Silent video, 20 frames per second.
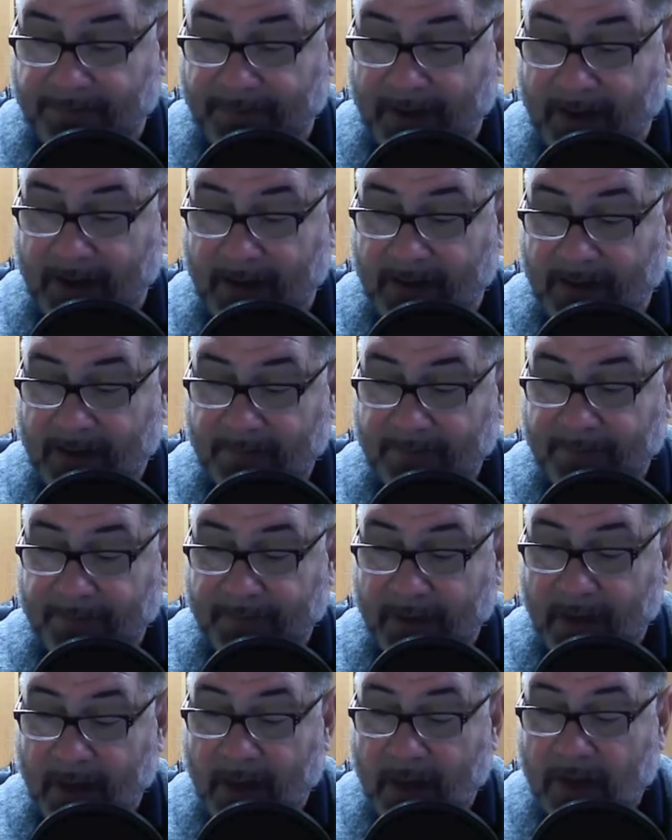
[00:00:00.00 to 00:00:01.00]
our faith.
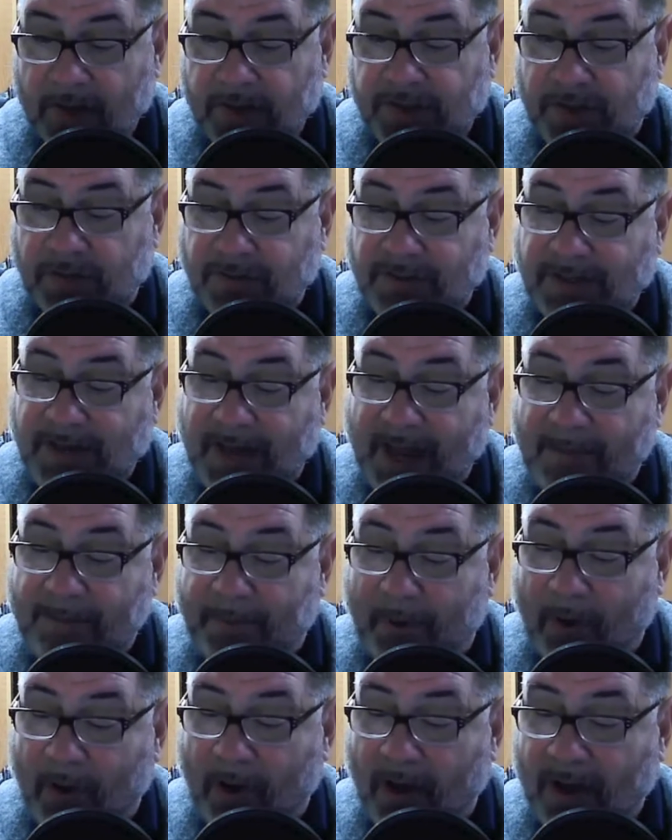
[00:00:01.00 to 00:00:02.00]
So today,
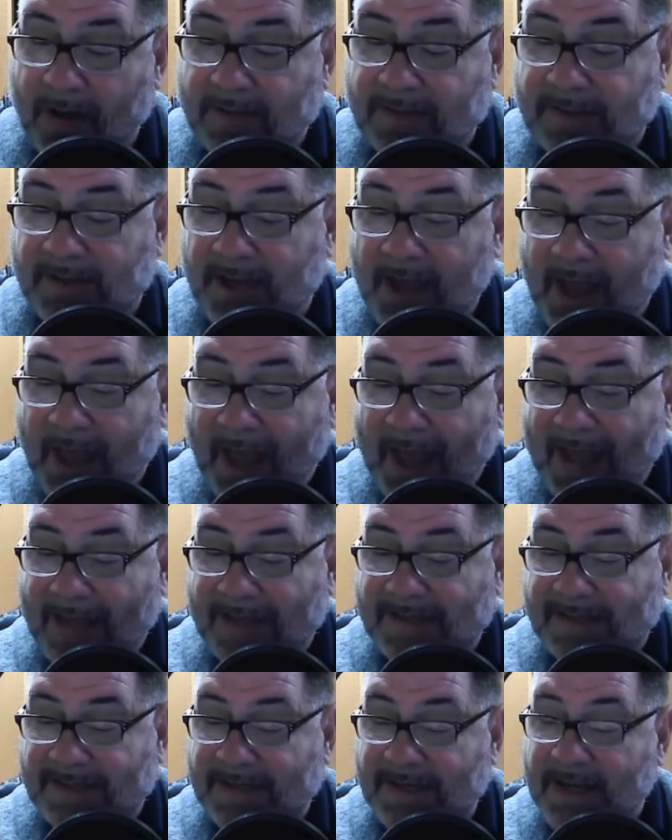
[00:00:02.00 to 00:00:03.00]
pause
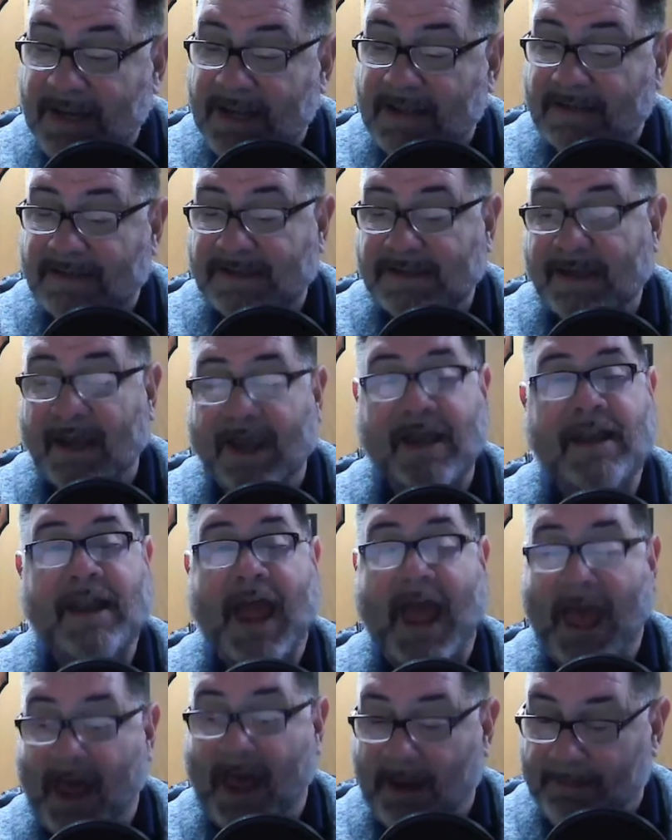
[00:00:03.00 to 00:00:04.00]
and see the
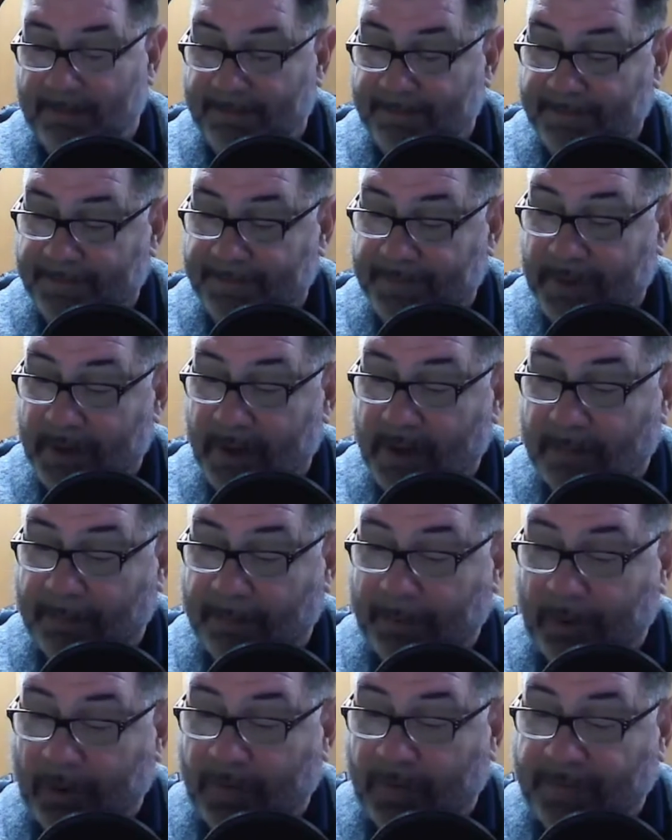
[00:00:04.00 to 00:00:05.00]
second Adam,
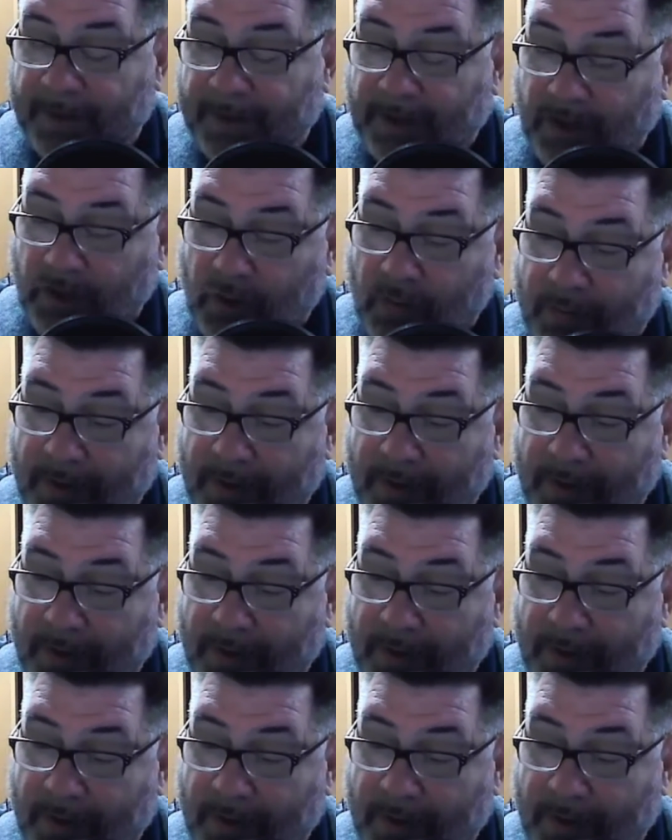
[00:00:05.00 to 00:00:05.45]
the perfect